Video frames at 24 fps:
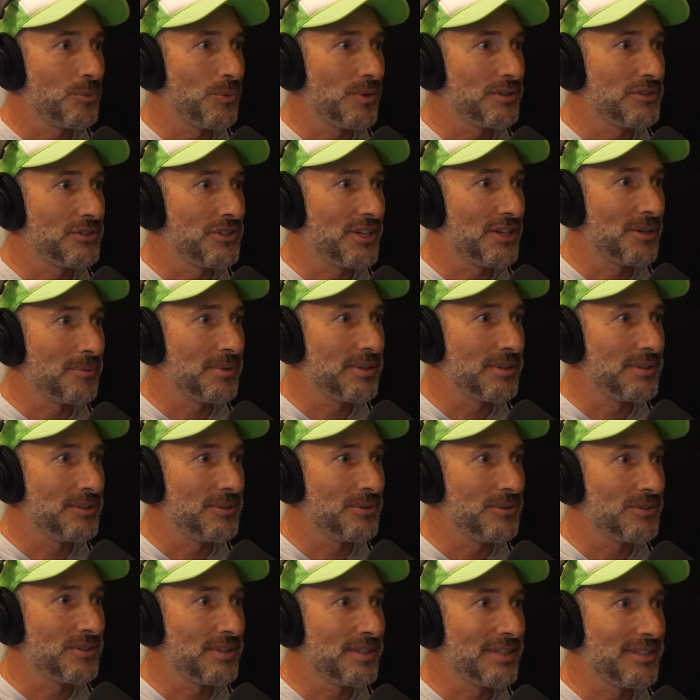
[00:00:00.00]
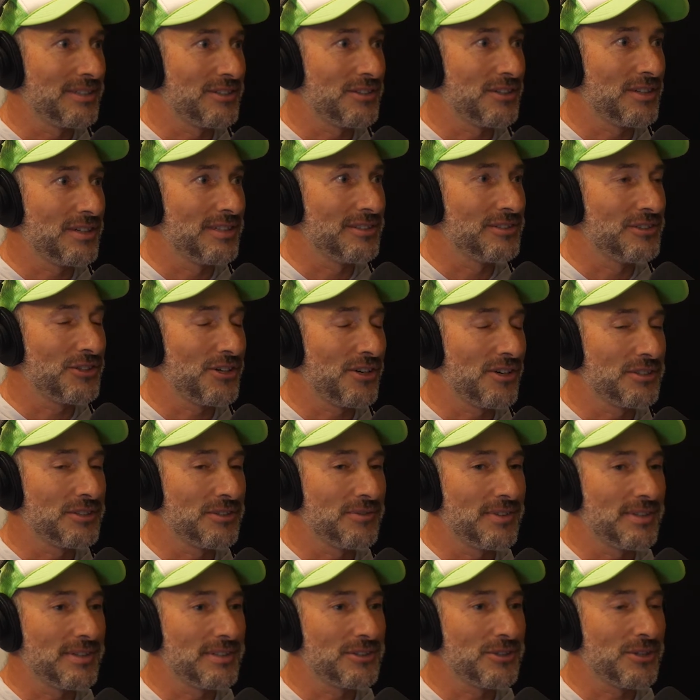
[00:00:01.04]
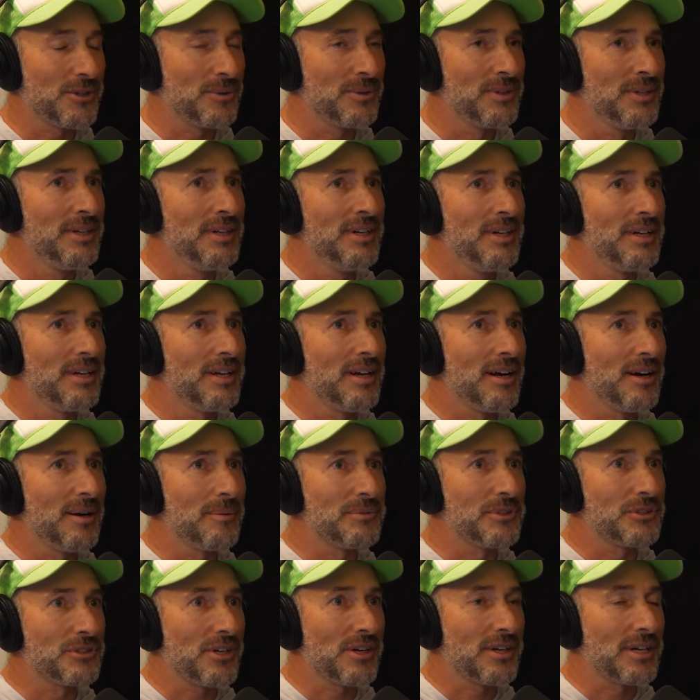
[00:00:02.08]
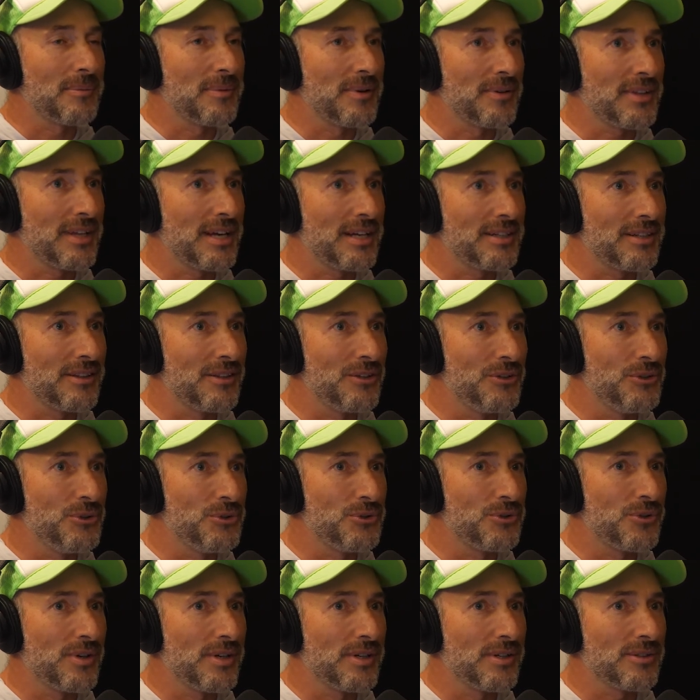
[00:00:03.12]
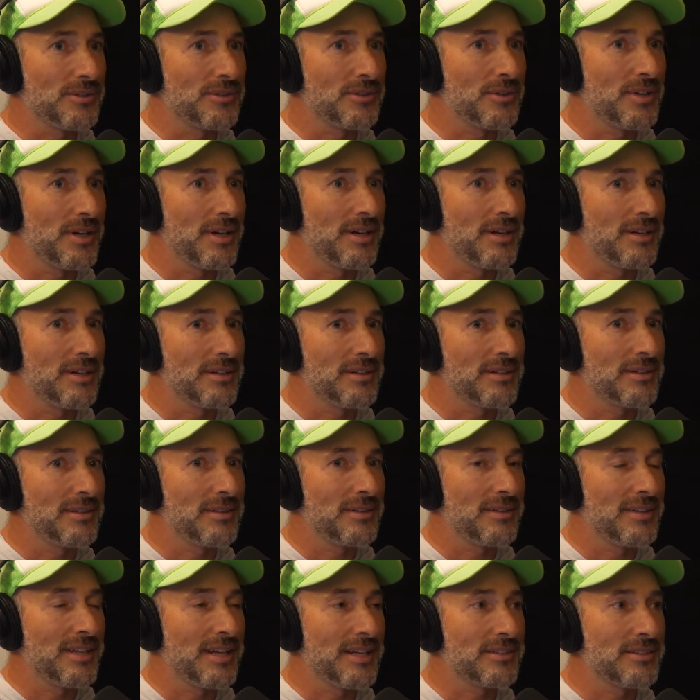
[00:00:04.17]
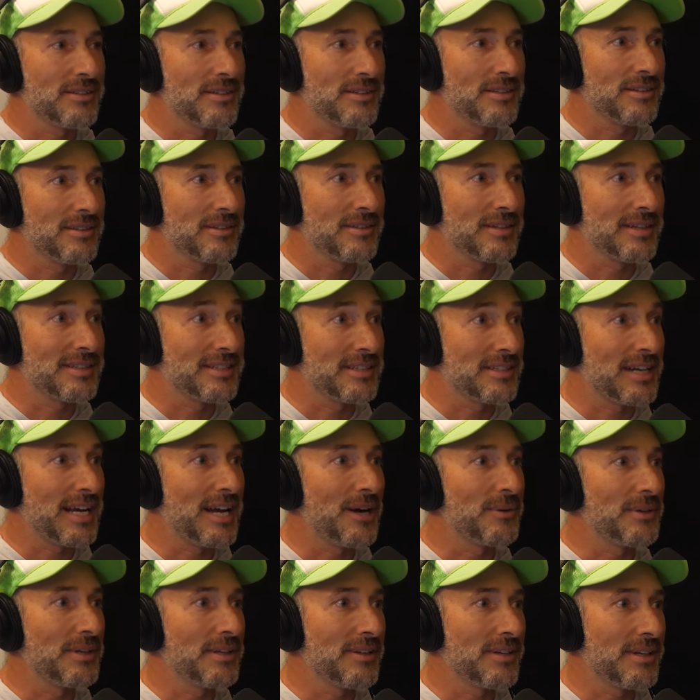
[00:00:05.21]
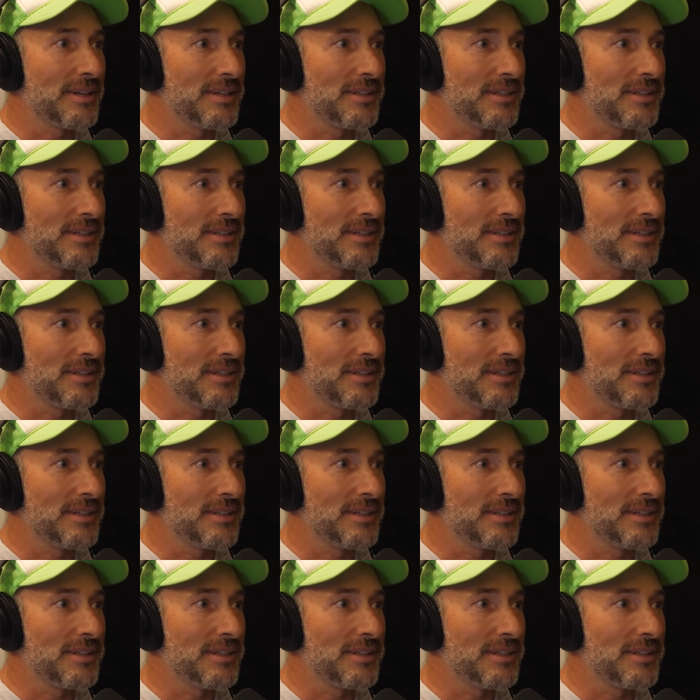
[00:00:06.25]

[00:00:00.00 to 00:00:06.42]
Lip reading: gentleman who's in charge of it. So just talking about that and the new trails, it's a county thing.